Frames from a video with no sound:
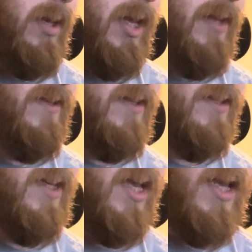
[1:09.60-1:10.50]
into the
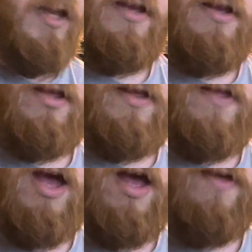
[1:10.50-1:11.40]
C,
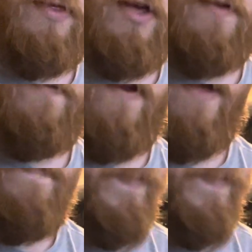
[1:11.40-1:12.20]
3rd fret,